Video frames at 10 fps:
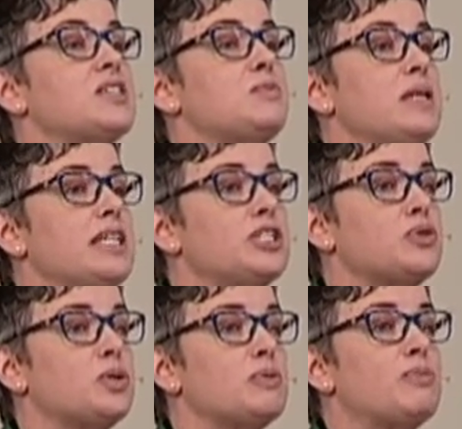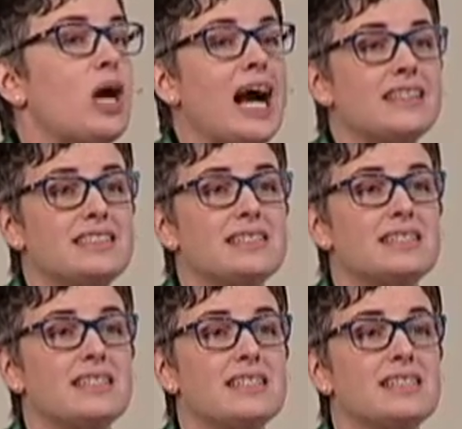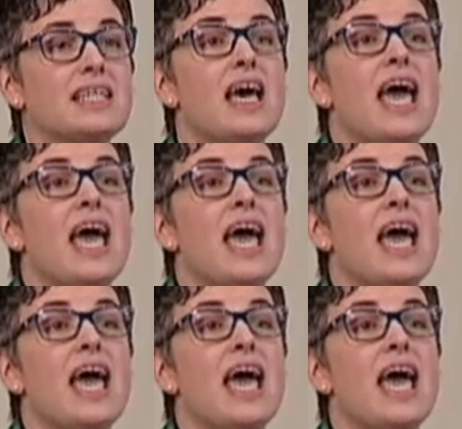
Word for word: spiritual practices